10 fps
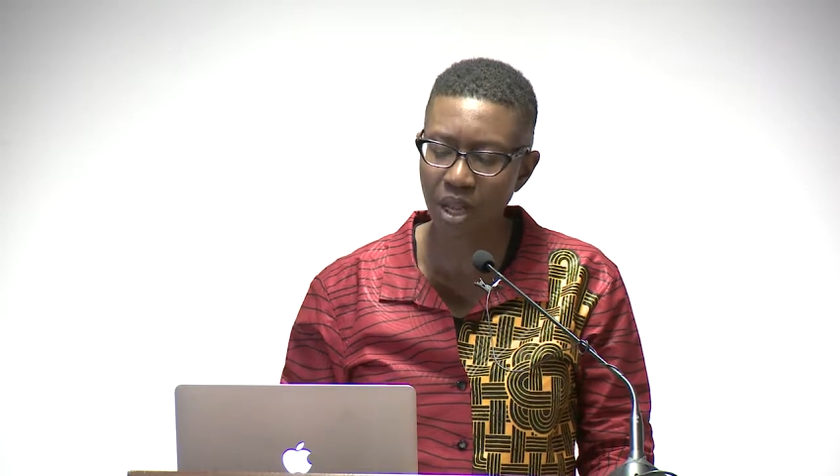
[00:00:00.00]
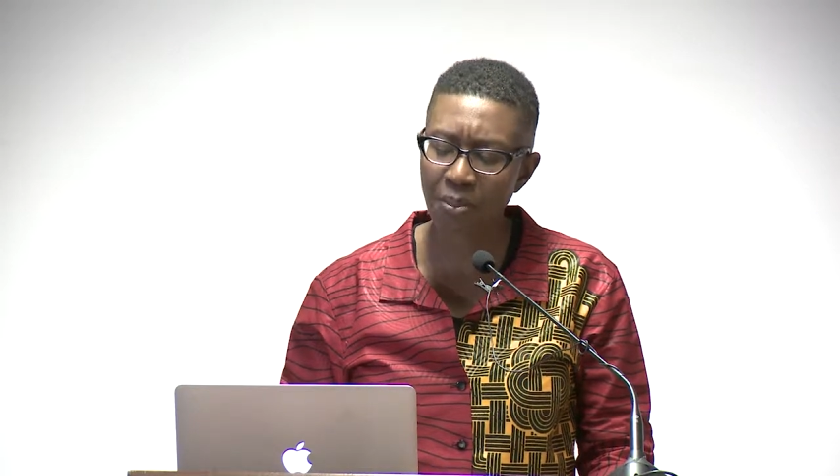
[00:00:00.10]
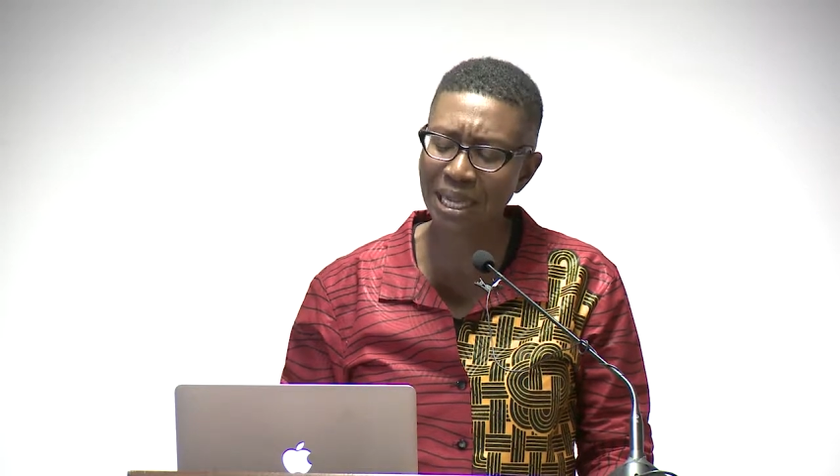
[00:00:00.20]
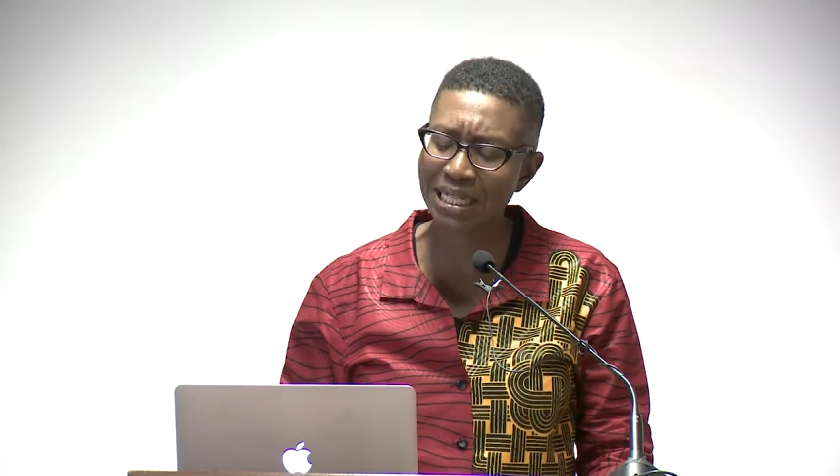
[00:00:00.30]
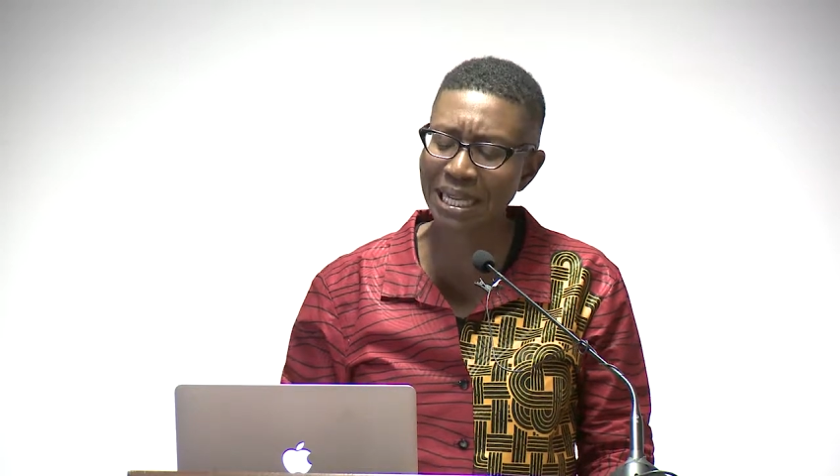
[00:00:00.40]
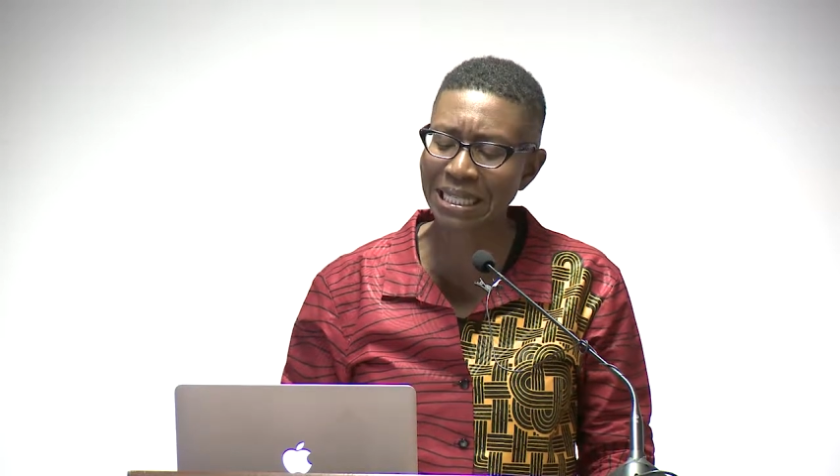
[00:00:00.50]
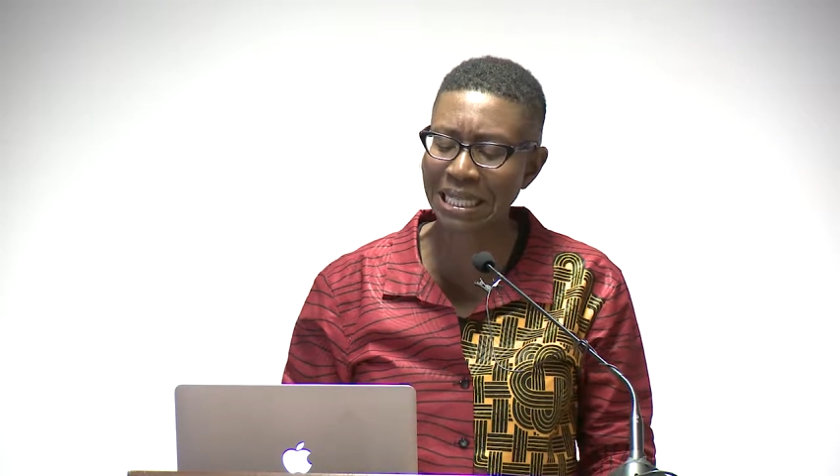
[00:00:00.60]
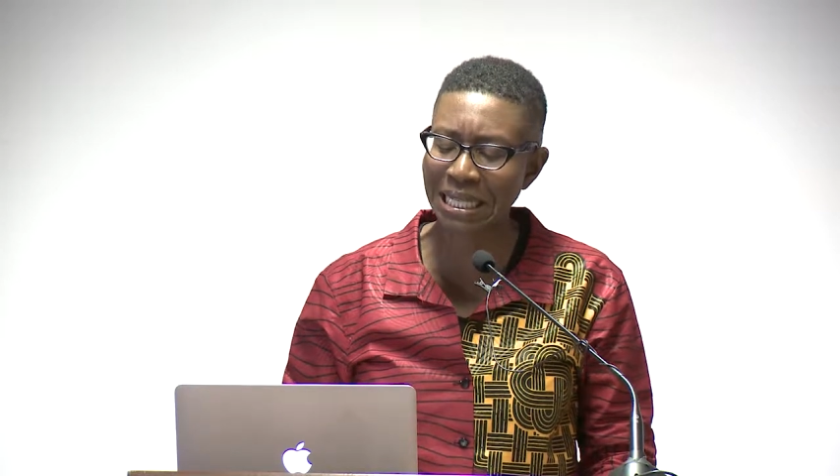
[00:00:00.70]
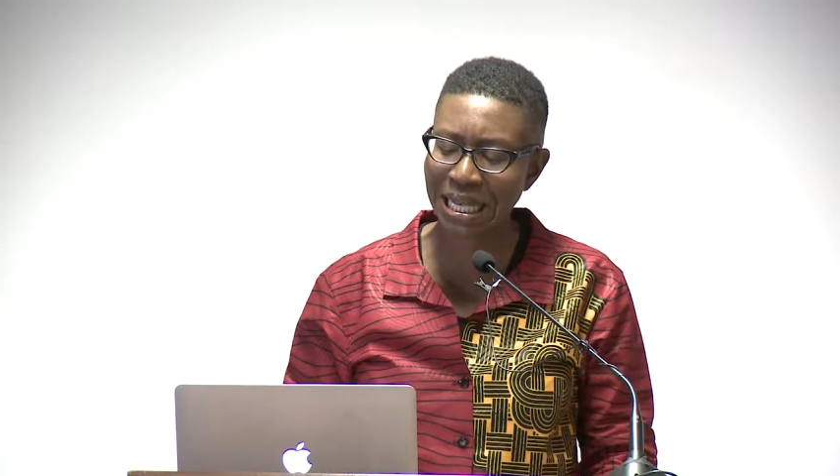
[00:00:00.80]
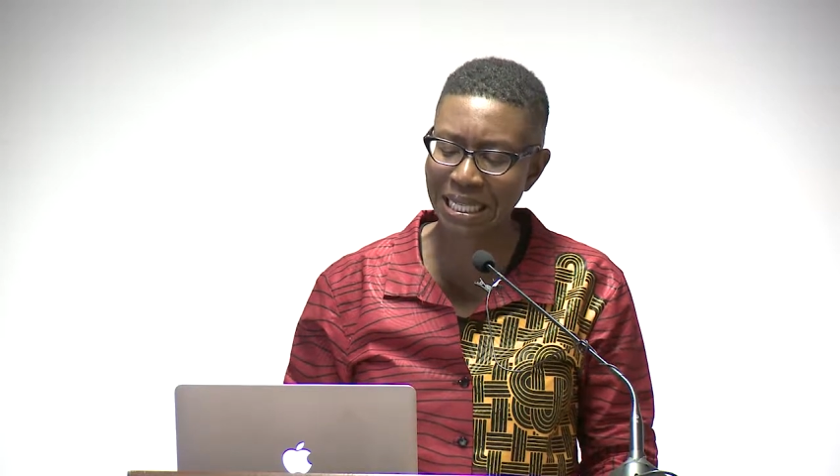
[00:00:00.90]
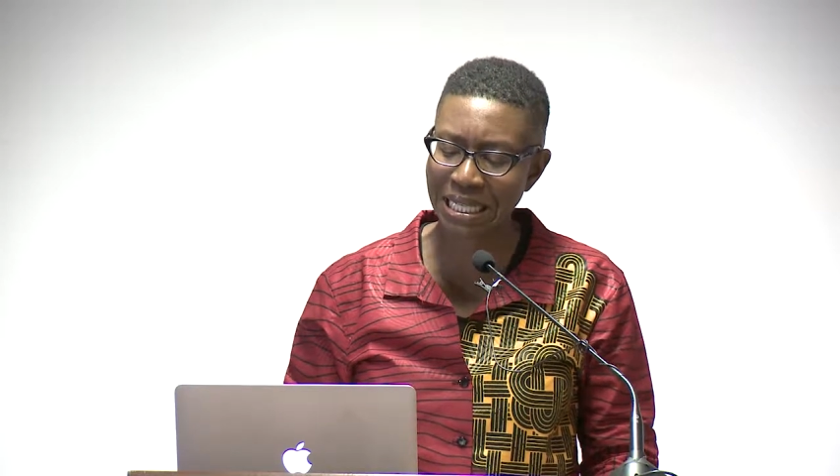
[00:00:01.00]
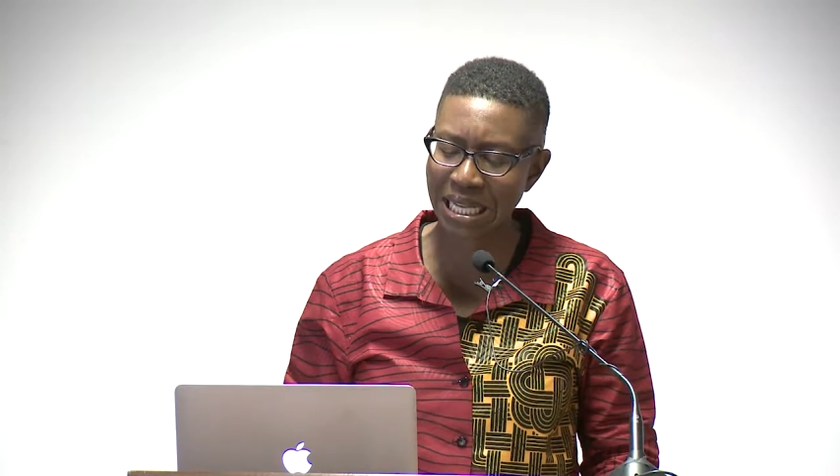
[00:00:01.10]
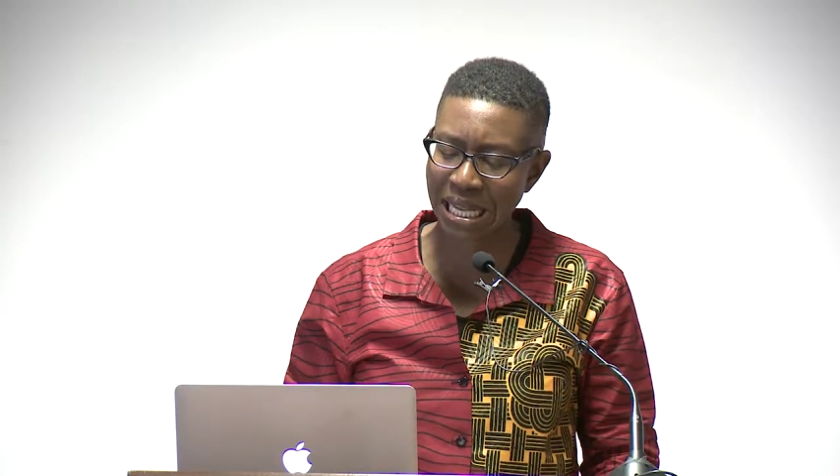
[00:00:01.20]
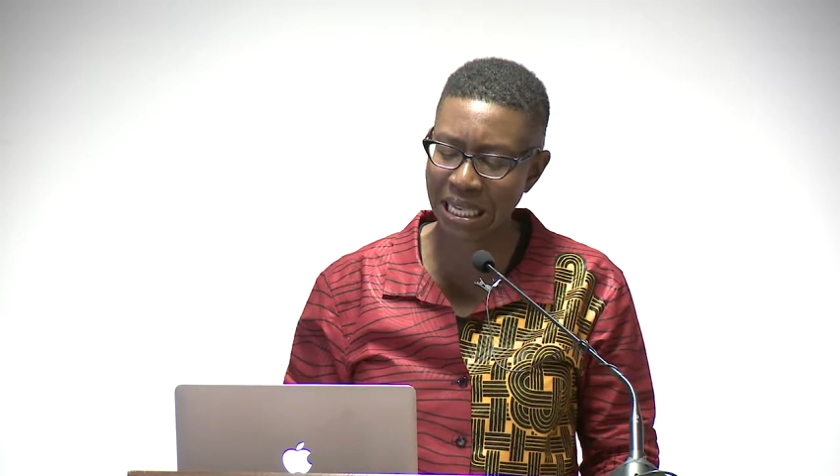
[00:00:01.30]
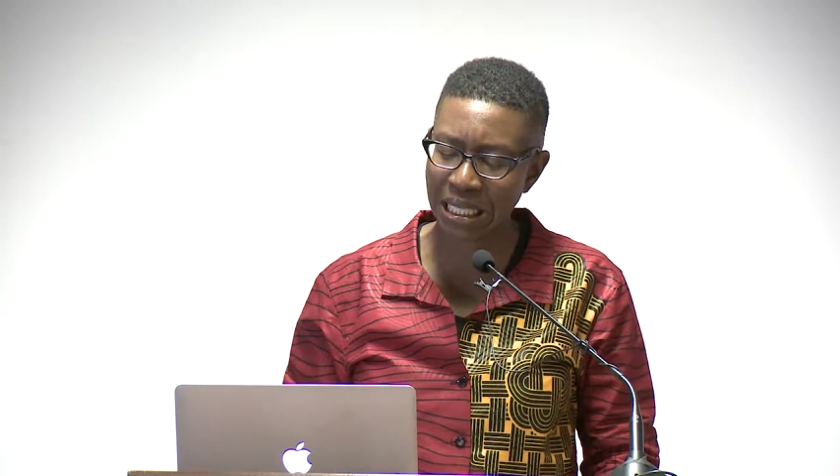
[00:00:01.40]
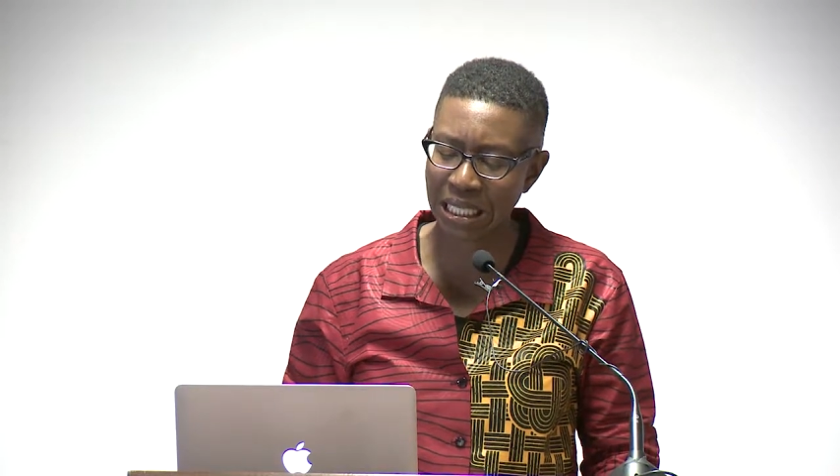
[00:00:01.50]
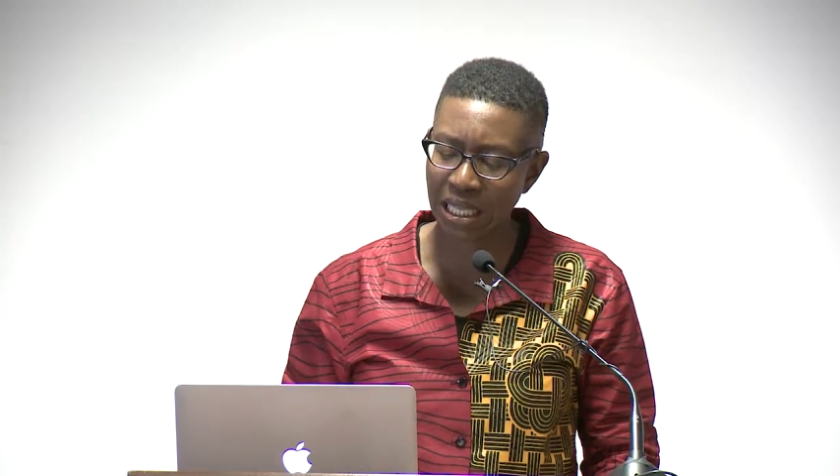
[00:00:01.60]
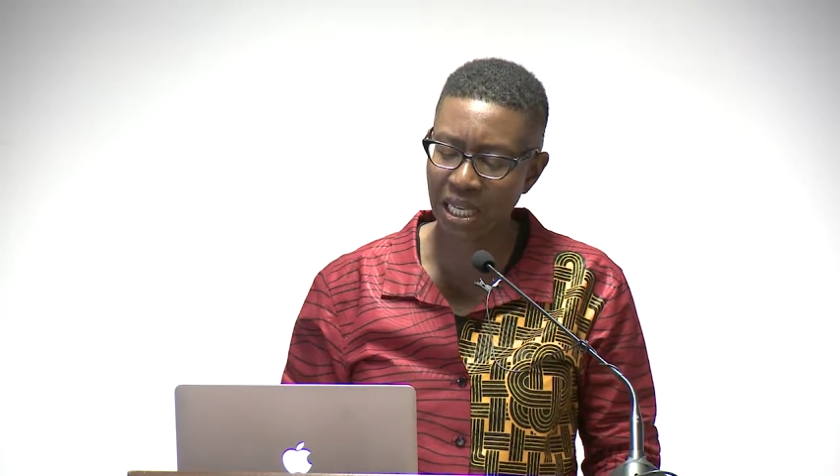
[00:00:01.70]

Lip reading: By 1998,